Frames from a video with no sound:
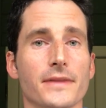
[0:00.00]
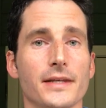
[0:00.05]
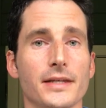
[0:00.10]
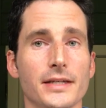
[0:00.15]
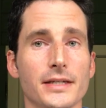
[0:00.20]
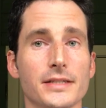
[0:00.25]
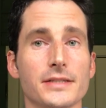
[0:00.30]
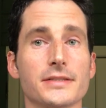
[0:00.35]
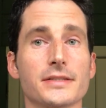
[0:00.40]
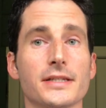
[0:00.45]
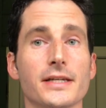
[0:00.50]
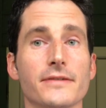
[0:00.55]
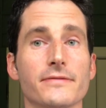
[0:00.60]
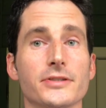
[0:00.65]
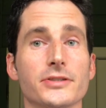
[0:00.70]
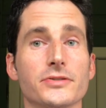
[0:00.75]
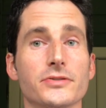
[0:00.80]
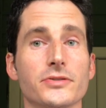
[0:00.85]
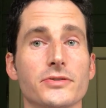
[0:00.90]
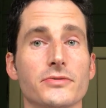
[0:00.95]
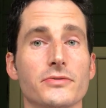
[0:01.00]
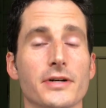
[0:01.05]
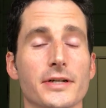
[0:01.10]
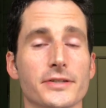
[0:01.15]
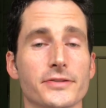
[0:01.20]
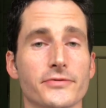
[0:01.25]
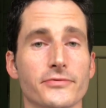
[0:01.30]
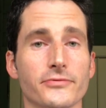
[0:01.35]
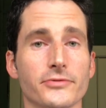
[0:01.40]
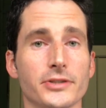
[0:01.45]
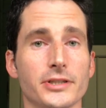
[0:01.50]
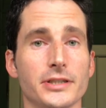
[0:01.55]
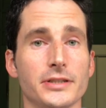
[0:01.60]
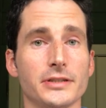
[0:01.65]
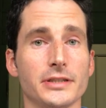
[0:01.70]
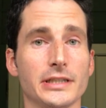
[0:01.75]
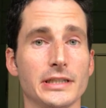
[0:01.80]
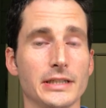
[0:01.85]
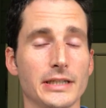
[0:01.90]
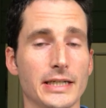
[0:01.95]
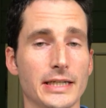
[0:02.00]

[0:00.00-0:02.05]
is given to us freely